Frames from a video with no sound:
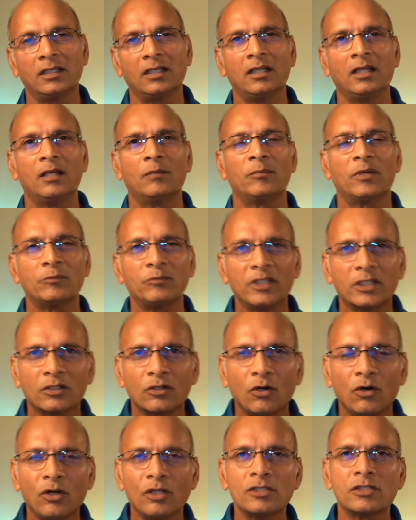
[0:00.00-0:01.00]
But we are
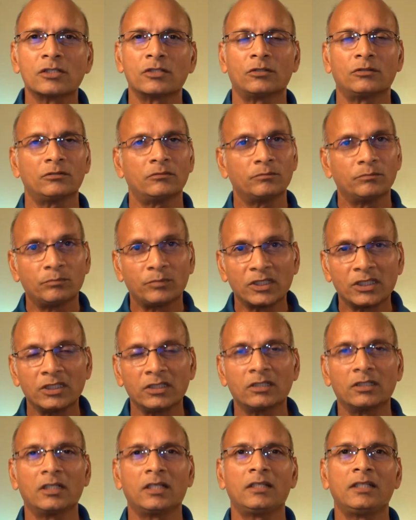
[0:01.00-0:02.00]
also,
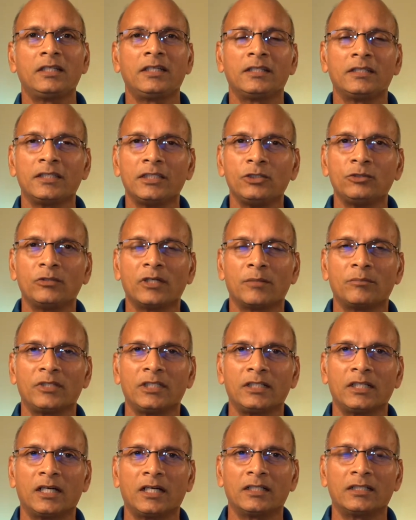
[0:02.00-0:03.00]
particularly in EU
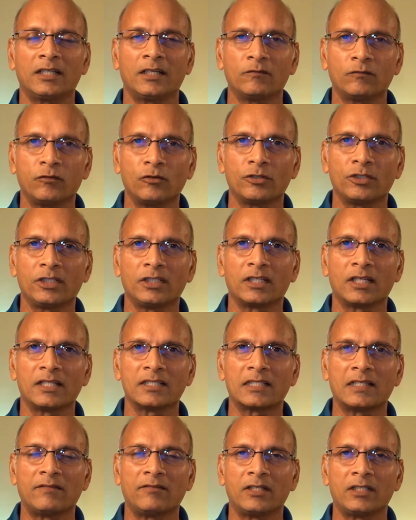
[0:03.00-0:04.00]
MDR and
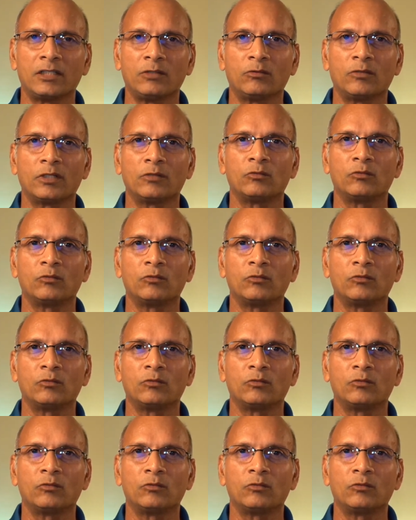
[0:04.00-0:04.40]
14971,